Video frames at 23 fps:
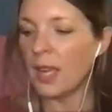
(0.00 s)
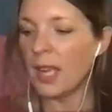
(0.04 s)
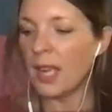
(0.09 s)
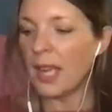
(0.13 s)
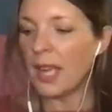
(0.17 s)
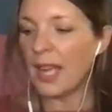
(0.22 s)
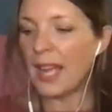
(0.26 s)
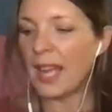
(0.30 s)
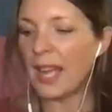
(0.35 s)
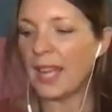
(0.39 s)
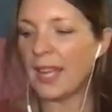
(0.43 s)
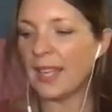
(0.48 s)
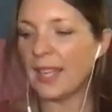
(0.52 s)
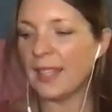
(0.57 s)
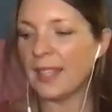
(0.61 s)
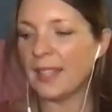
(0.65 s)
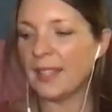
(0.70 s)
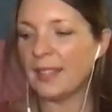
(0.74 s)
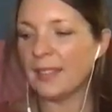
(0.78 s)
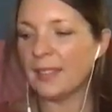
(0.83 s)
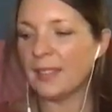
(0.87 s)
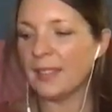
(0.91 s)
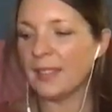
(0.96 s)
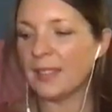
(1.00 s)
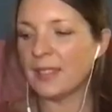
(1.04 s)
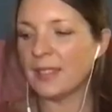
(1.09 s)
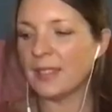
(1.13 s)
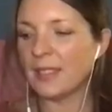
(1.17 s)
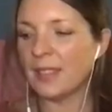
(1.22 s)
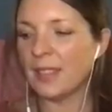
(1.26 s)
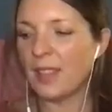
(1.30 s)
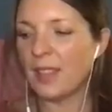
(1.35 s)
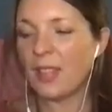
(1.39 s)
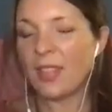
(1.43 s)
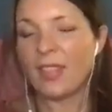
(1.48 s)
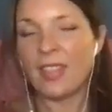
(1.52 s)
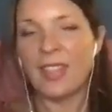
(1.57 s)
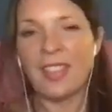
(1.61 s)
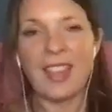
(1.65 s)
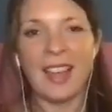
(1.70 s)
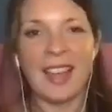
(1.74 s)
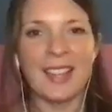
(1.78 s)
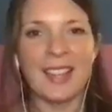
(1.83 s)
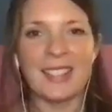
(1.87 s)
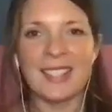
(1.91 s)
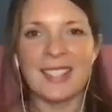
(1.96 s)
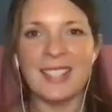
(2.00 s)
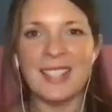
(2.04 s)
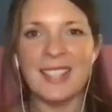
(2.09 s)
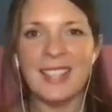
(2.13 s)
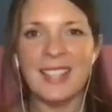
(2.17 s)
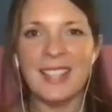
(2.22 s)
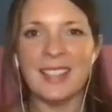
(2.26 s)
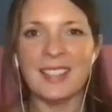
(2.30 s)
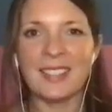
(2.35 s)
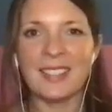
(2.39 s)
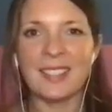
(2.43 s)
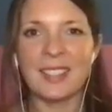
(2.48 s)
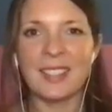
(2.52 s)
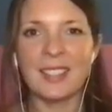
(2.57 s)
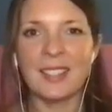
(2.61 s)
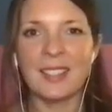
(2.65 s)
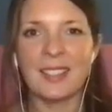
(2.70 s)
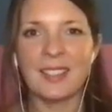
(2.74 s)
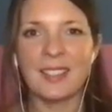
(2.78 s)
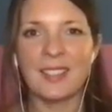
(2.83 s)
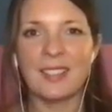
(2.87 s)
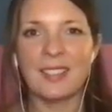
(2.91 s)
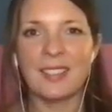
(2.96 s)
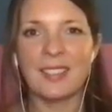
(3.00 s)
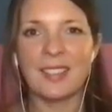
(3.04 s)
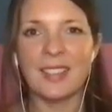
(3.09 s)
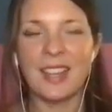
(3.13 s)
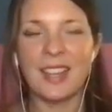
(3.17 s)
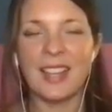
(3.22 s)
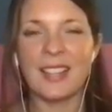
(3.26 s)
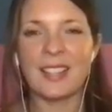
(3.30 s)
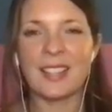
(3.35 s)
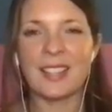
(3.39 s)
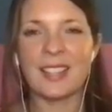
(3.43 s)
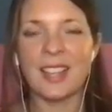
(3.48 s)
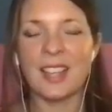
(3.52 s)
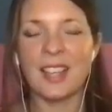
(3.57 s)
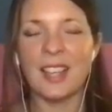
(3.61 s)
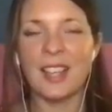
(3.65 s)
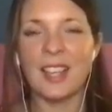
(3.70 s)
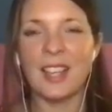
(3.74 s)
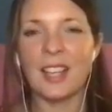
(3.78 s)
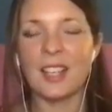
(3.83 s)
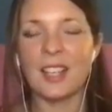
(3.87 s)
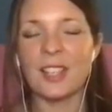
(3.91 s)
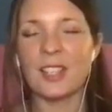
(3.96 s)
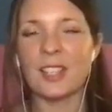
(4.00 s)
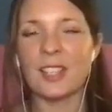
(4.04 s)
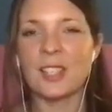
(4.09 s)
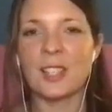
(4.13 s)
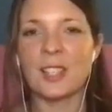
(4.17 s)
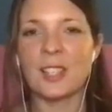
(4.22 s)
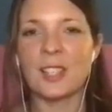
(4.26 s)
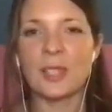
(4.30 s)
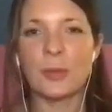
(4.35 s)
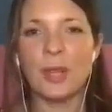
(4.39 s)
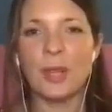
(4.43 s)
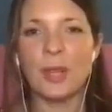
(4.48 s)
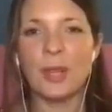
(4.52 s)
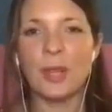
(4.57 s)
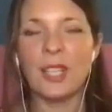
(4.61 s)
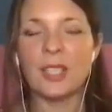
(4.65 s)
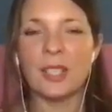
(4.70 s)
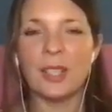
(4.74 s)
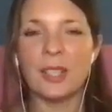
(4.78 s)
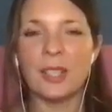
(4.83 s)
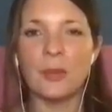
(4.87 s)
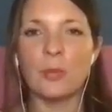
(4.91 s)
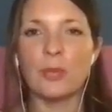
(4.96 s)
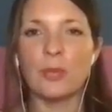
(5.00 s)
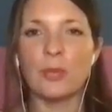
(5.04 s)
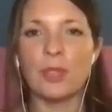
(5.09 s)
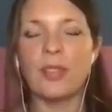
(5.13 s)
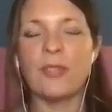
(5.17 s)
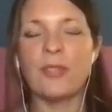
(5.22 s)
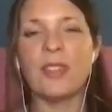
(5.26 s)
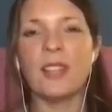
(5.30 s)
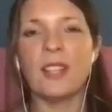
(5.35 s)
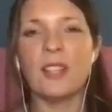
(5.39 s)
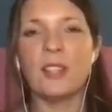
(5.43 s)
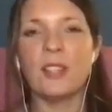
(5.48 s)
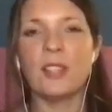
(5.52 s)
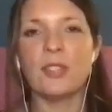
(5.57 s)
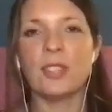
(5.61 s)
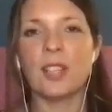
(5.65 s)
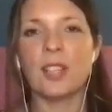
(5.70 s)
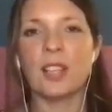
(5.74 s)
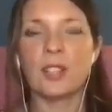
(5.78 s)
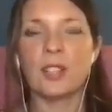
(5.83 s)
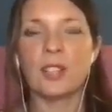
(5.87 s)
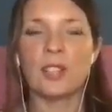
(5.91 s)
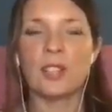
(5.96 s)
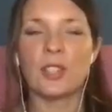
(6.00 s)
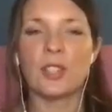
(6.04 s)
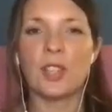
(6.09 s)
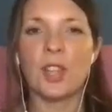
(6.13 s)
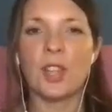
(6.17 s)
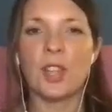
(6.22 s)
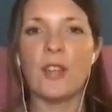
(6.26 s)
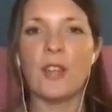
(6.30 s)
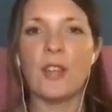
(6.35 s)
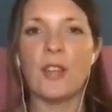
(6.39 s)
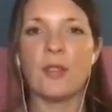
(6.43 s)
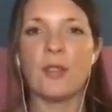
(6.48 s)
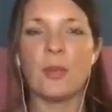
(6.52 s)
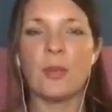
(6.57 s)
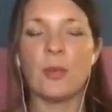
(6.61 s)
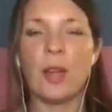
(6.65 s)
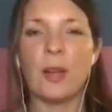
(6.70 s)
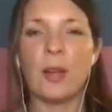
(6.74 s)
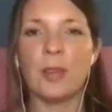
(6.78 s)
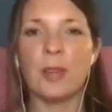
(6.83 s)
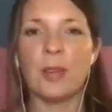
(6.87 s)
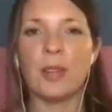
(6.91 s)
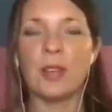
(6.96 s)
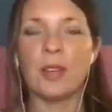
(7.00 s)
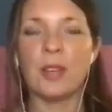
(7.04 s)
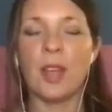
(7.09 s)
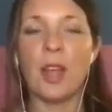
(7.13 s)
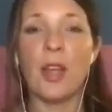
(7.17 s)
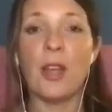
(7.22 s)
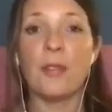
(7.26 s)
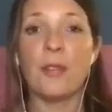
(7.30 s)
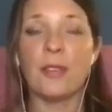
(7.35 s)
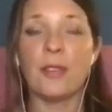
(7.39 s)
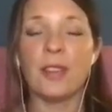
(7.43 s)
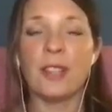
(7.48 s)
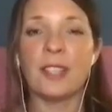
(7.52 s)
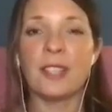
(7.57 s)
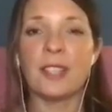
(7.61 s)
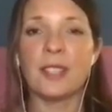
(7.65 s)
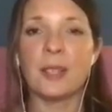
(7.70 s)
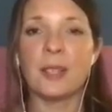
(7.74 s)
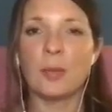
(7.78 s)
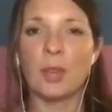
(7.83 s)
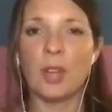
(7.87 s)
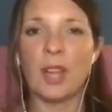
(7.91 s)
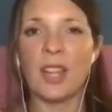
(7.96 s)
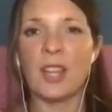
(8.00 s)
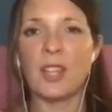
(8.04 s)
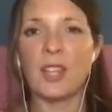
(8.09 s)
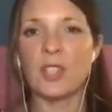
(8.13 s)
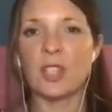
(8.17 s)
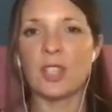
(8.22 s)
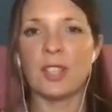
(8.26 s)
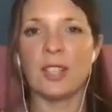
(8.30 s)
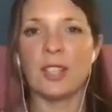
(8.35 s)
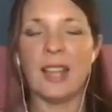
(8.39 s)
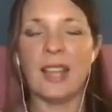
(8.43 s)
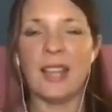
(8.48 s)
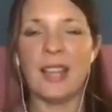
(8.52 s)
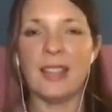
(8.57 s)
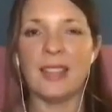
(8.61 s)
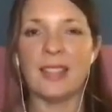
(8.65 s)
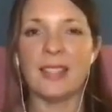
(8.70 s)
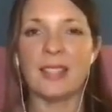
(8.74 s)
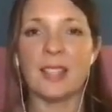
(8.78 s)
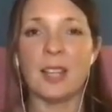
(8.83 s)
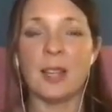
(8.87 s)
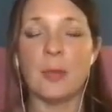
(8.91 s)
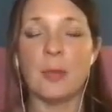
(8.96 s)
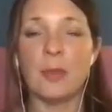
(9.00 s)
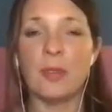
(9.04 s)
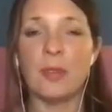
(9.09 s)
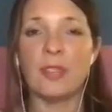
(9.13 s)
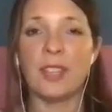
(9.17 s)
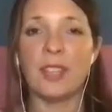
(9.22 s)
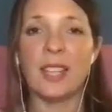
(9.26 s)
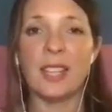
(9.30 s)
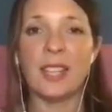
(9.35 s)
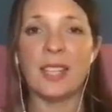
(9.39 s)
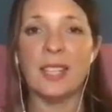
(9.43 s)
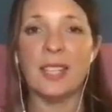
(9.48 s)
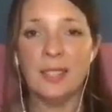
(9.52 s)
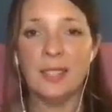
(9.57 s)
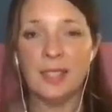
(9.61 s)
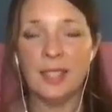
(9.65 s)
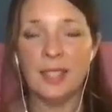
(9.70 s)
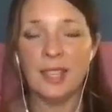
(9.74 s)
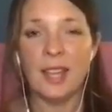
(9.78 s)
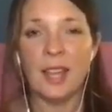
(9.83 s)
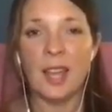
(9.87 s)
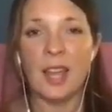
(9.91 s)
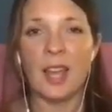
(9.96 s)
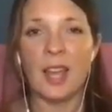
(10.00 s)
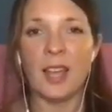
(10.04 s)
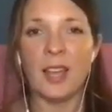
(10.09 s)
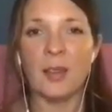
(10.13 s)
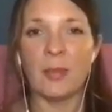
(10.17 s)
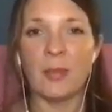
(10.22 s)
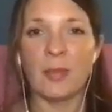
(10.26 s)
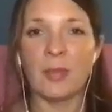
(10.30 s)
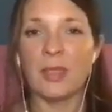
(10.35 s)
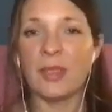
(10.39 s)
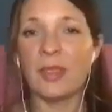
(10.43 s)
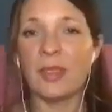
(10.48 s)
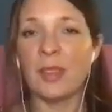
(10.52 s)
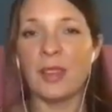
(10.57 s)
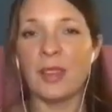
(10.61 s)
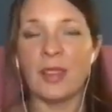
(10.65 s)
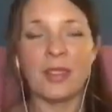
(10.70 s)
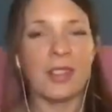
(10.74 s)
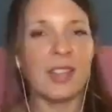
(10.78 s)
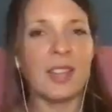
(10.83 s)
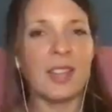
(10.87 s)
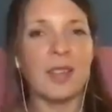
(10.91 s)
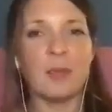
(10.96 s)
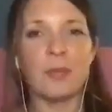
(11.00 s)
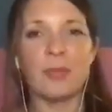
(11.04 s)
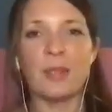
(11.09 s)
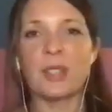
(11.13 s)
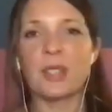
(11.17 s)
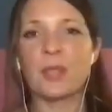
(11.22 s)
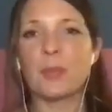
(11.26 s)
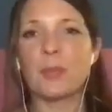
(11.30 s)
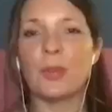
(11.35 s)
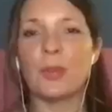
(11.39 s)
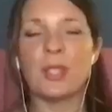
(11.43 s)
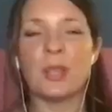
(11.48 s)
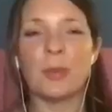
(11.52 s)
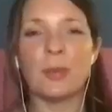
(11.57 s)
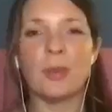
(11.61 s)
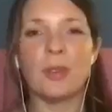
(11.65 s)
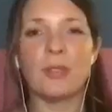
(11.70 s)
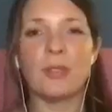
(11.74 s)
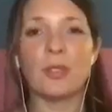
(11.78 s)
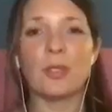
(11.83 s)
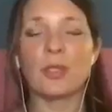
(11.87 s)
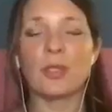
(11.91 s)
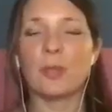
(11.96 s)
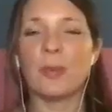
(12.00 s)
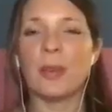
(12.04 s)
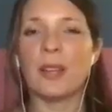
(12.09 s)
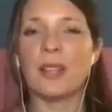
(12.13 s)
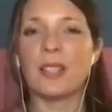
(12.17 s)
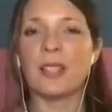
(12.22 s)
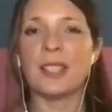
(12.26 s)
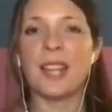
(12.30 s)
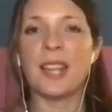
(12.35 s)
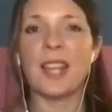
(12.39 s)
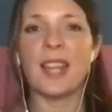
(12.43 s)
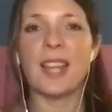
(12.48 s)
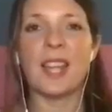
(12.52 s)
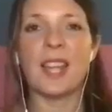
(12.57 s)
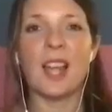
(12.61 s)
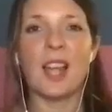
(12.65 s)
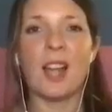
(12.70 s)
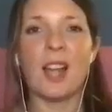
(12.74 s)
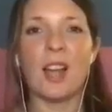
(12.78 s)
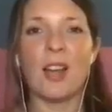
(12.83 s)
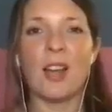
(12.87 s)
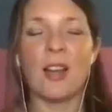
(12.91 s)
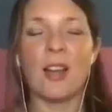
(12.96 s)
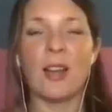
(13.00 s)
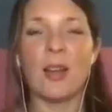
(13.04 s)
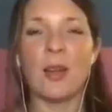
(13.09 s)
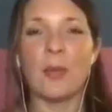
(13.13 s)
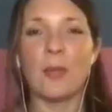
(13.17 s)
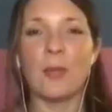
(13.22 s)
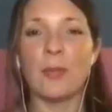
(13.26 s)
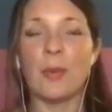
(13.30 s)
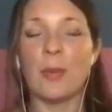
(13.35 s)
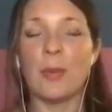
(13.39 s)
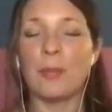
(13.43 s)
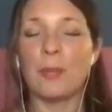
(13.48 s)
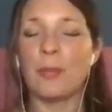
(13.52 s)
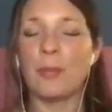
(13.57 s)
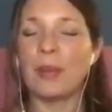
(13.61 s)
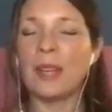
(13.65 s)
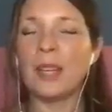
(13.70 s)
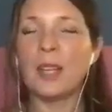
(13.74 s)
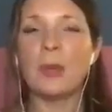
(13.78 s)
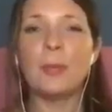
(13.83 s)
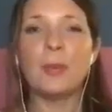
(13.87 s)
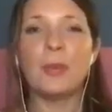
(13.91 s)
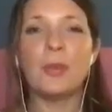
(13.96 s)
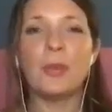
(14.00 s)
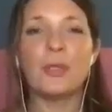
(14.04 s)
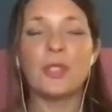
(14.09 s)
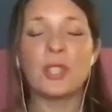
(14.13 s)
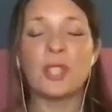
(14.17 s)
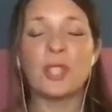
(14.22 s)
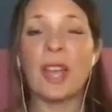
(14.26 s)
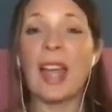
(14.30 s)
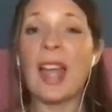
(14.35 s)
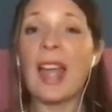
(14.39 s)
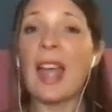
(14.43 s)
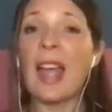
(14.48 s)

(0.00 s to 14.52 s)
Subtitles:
And that's it. That's a sweet and brief introduction to overwhelm and overstimulation at this time of year. The principles that we've talked about today are applicable to